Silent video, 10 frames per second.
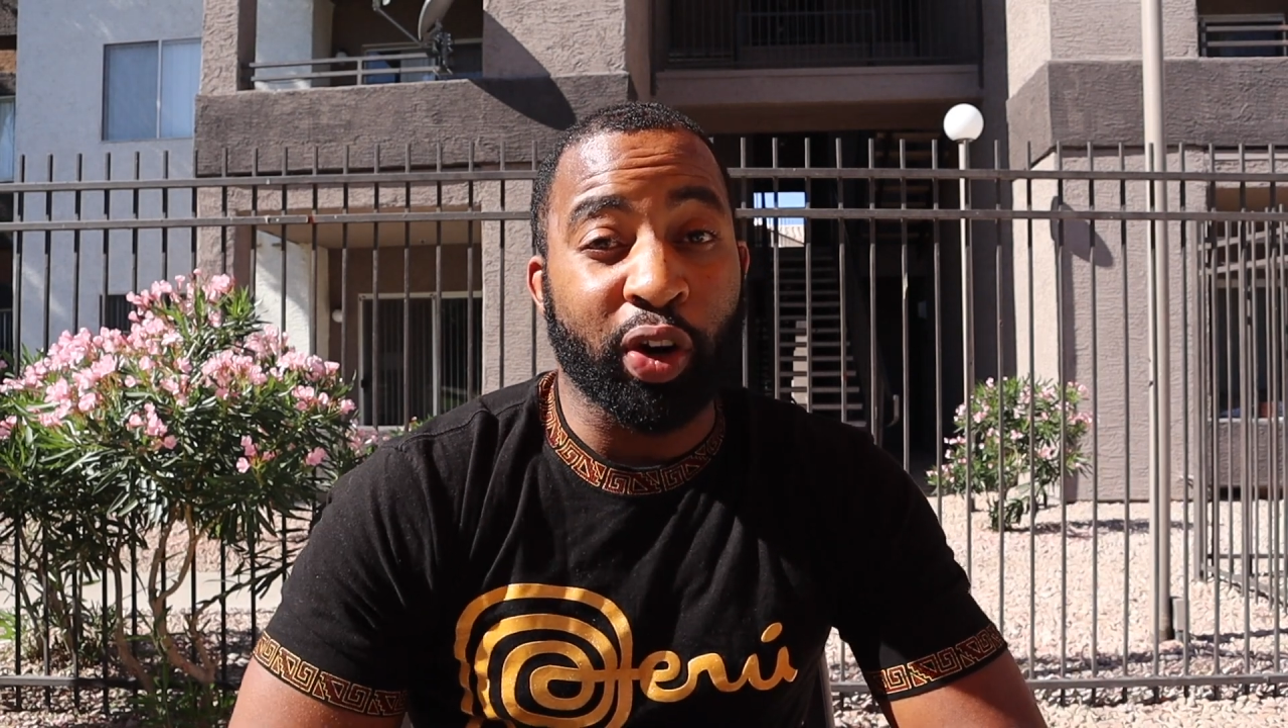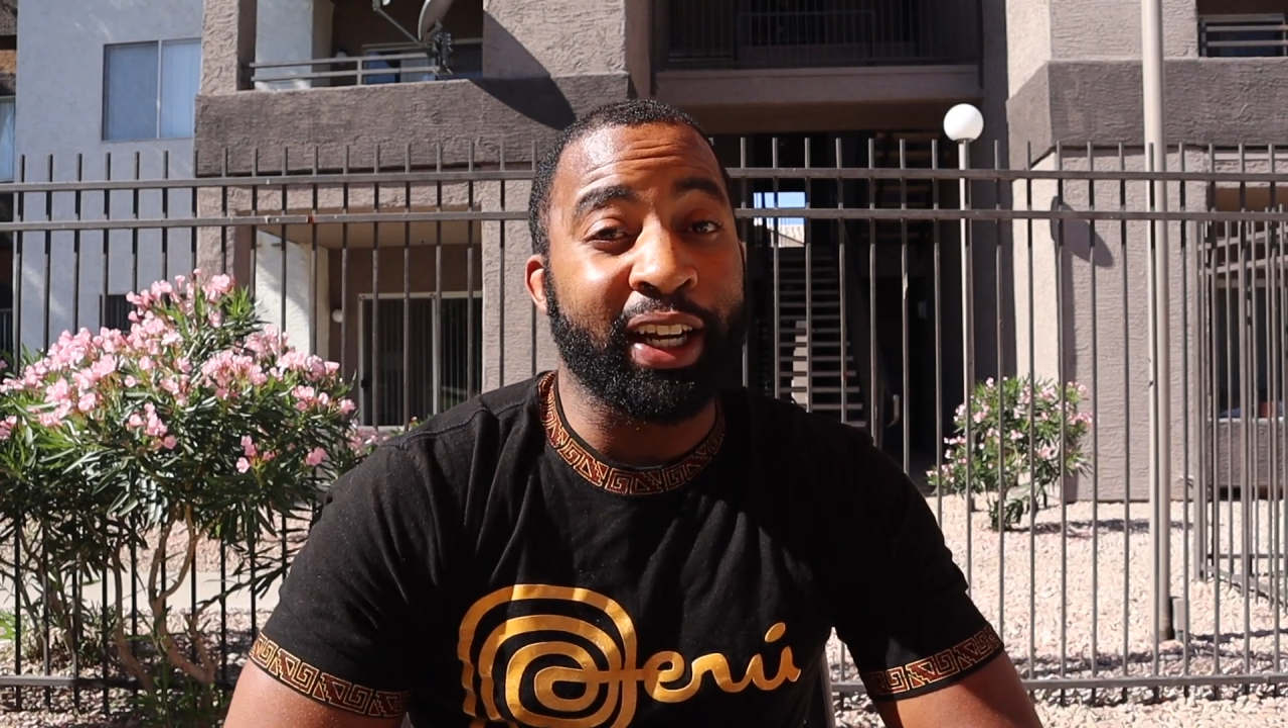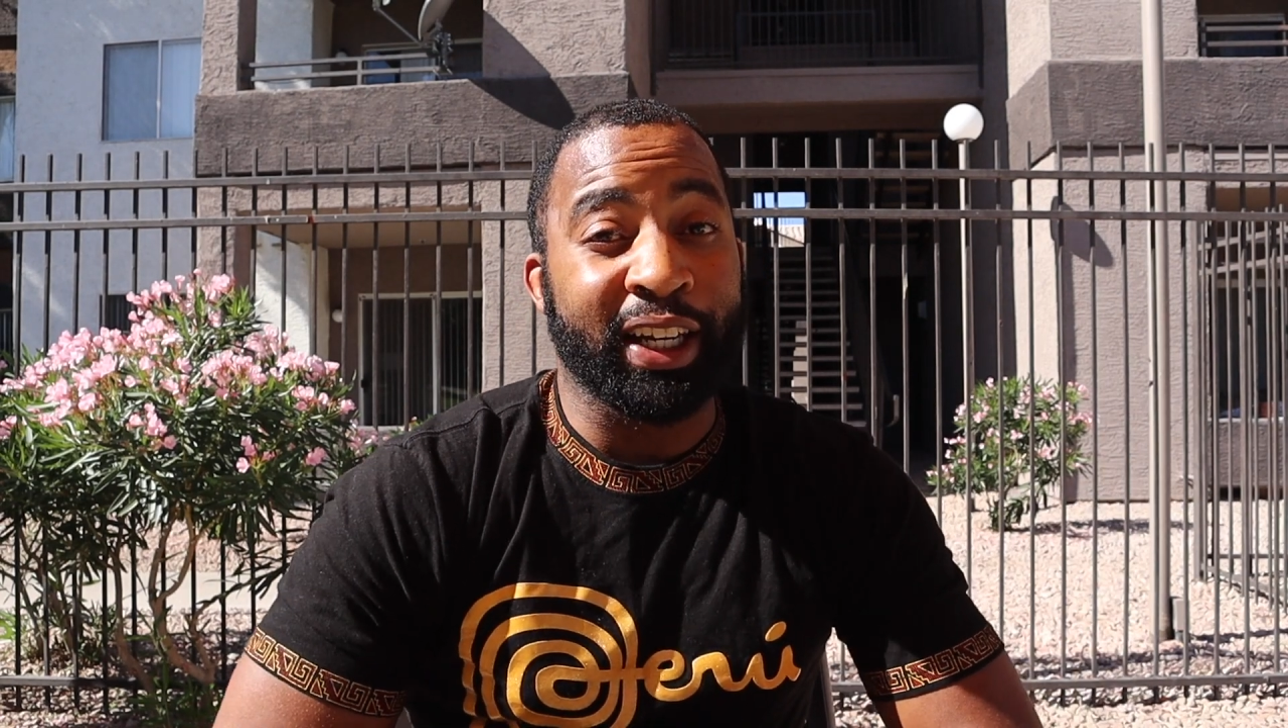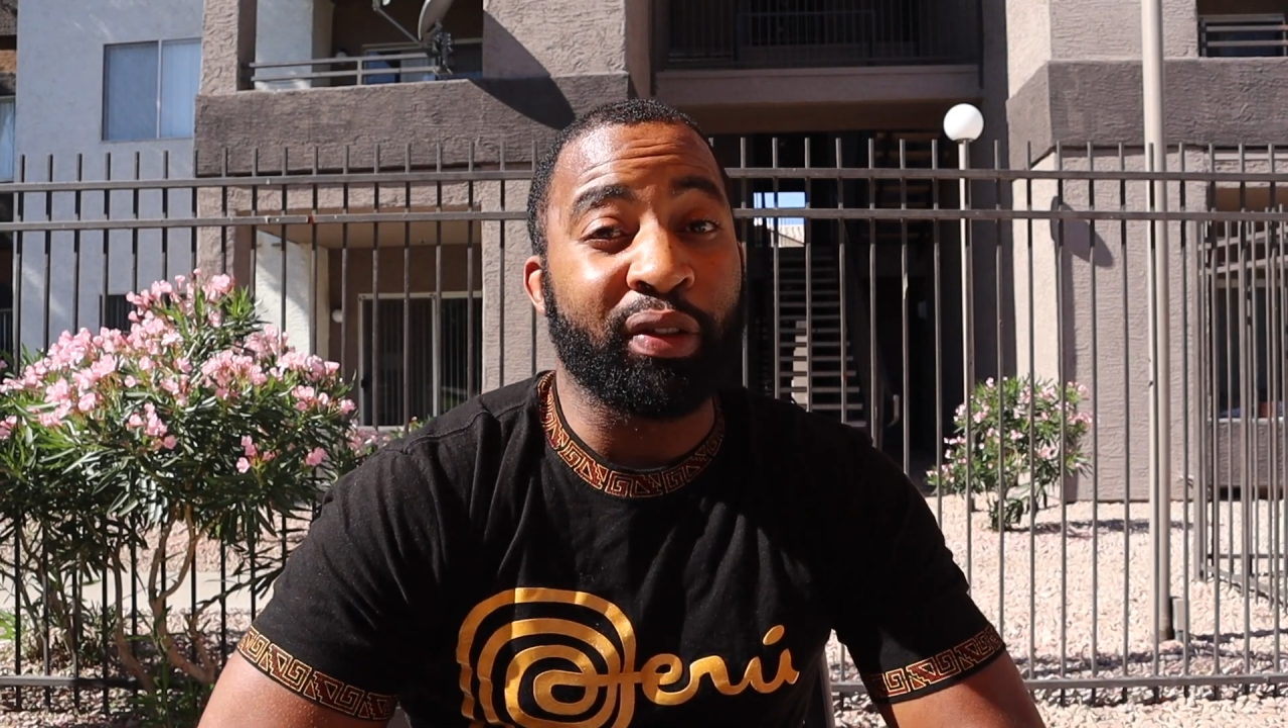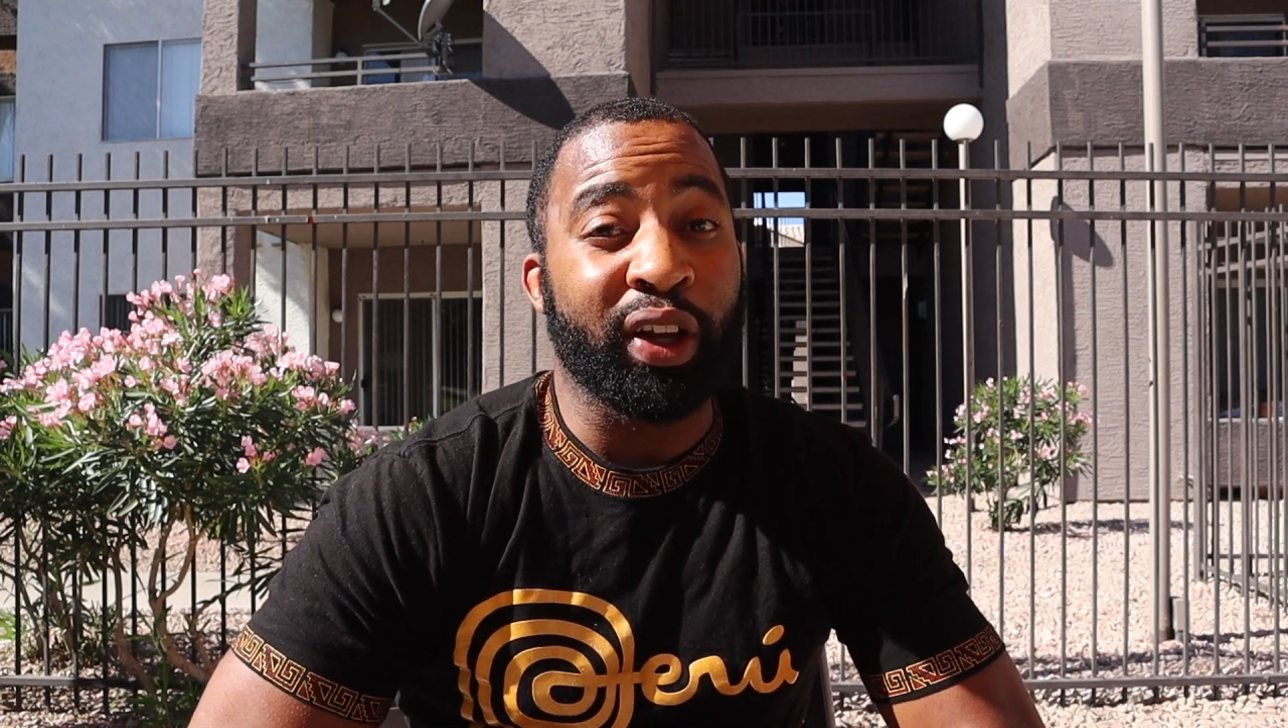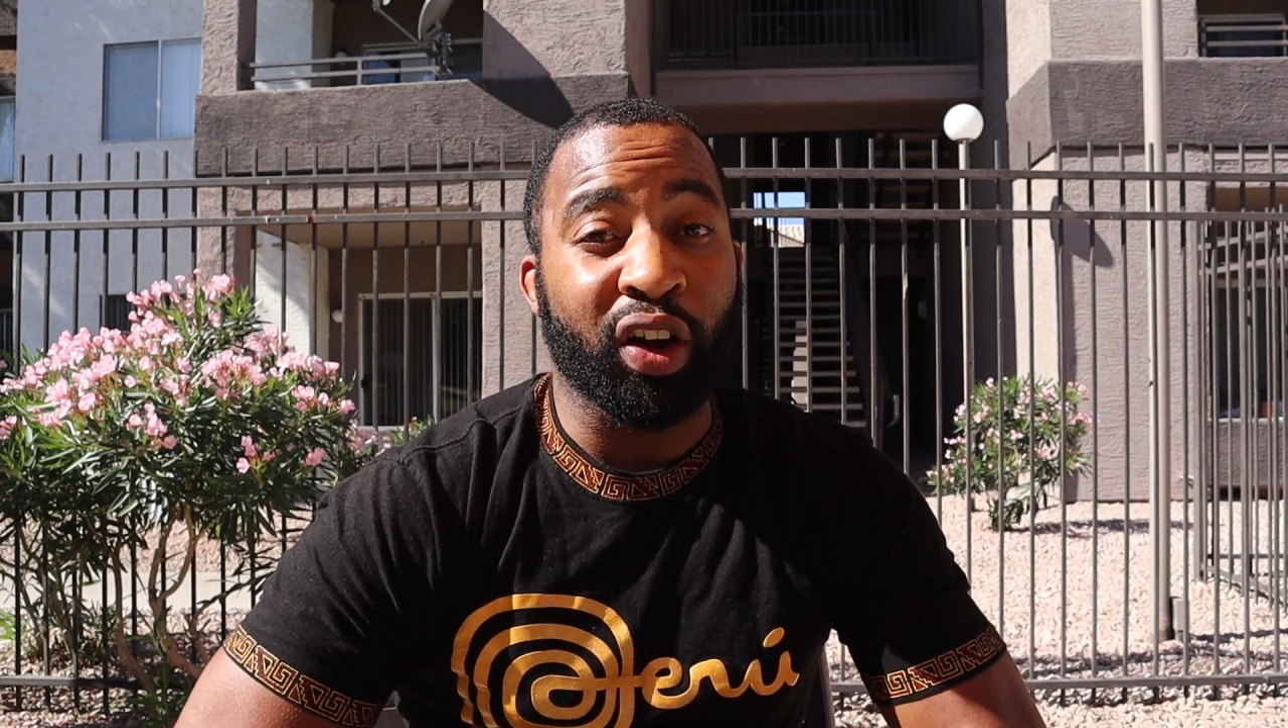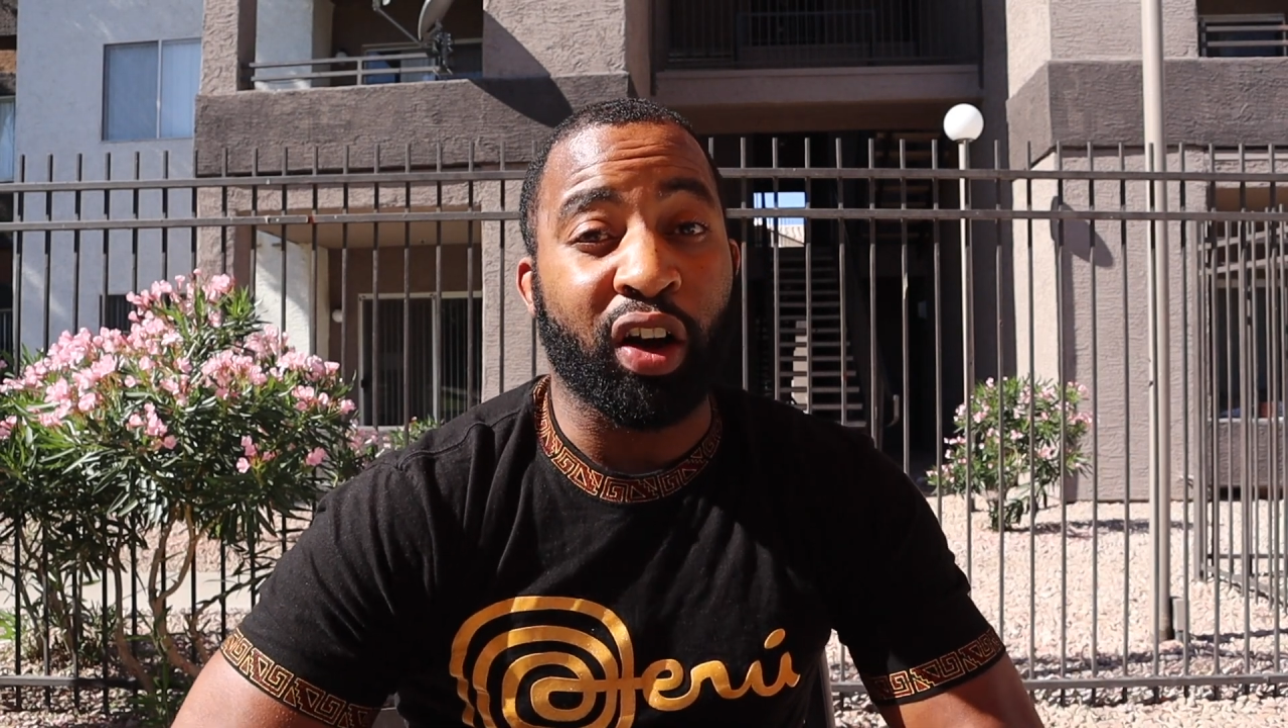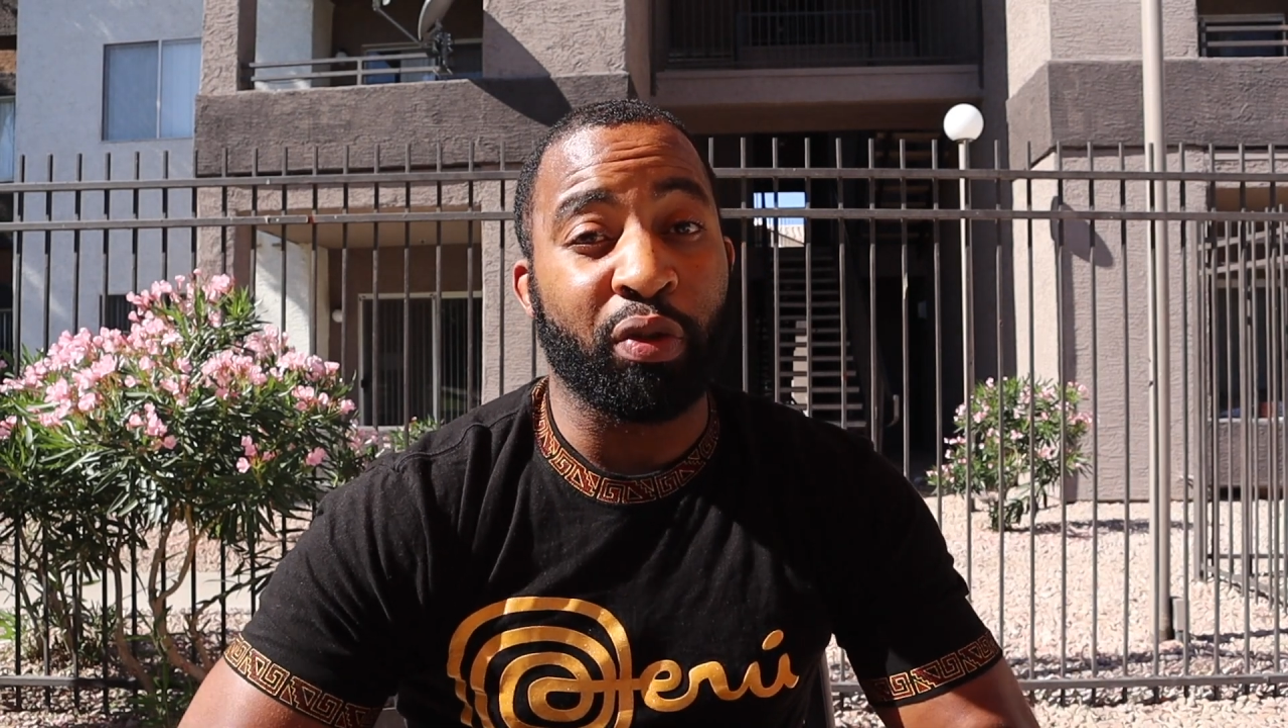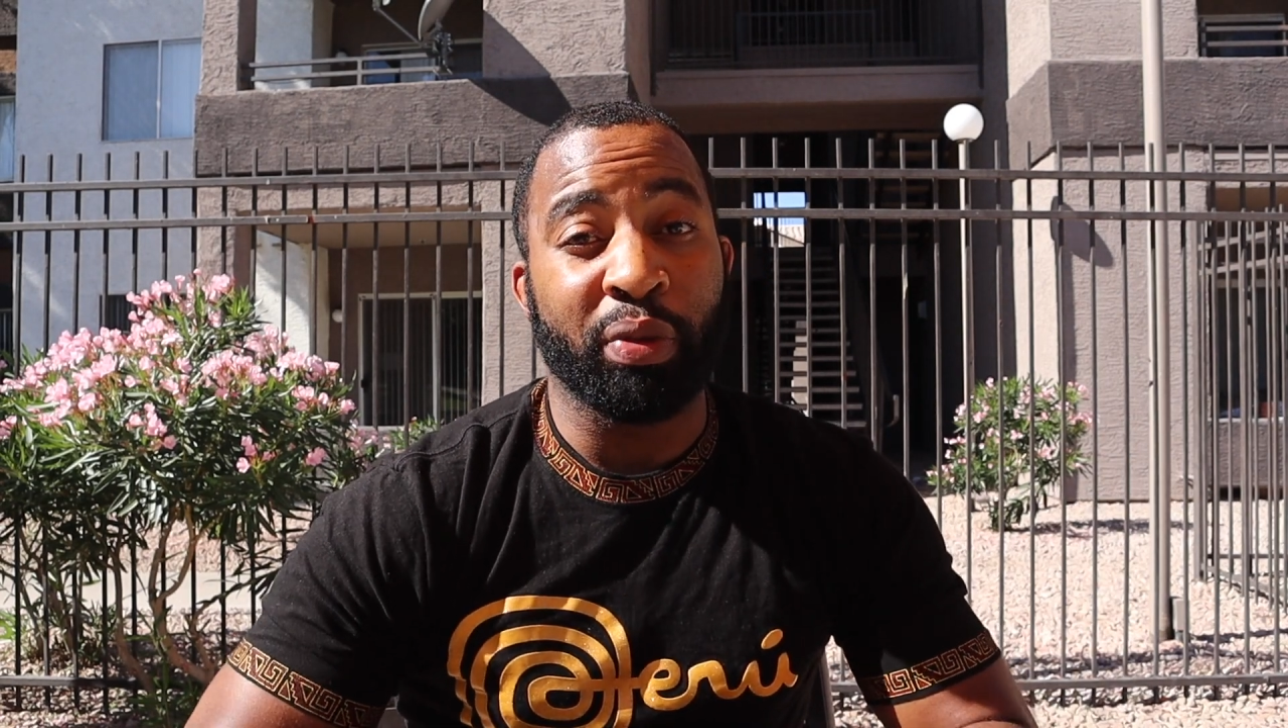great living off